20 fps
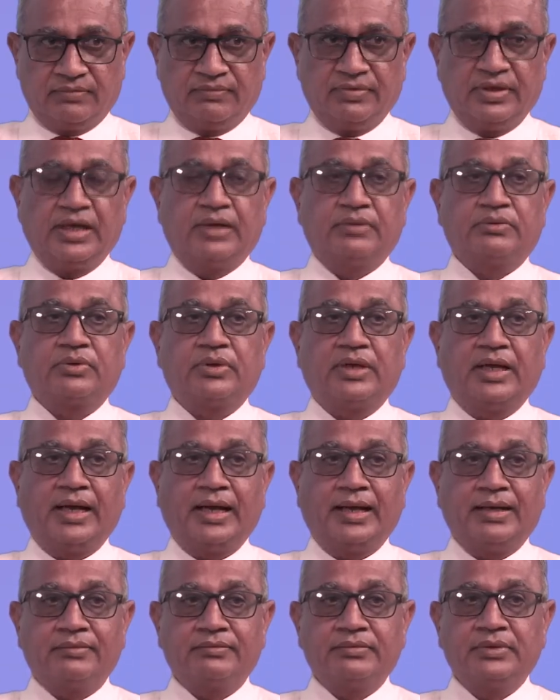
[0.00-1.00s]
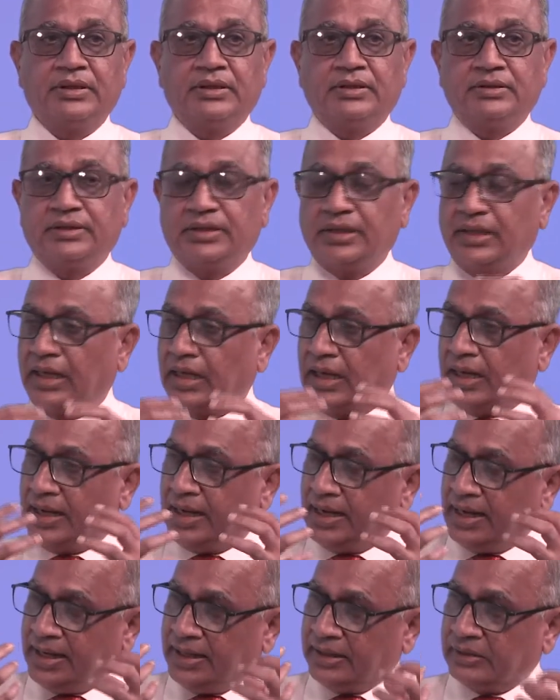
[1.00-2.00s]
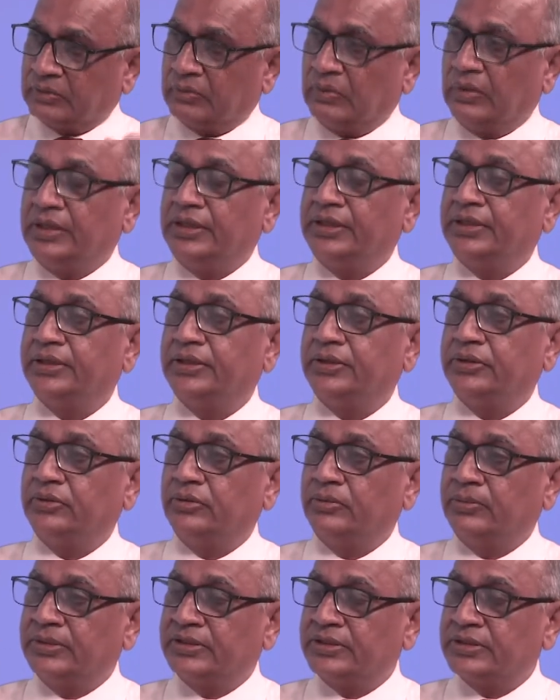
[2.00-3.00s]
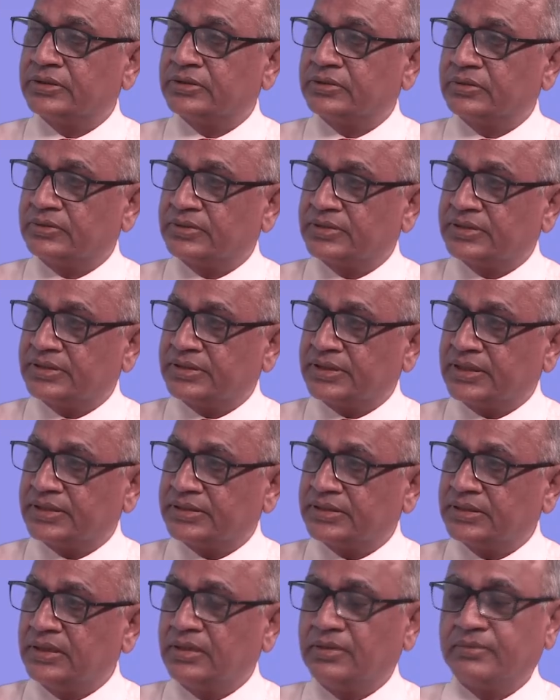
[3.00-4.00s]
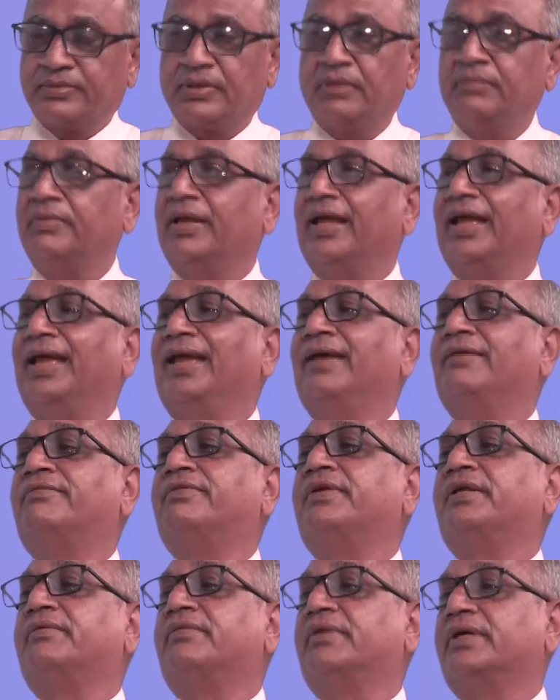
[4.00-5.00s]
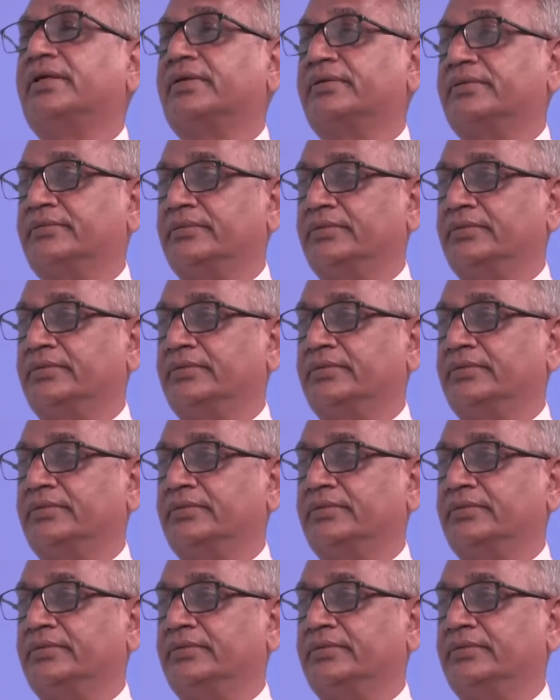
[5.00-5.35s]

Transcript: We have to have the high quality human resources from everywhere.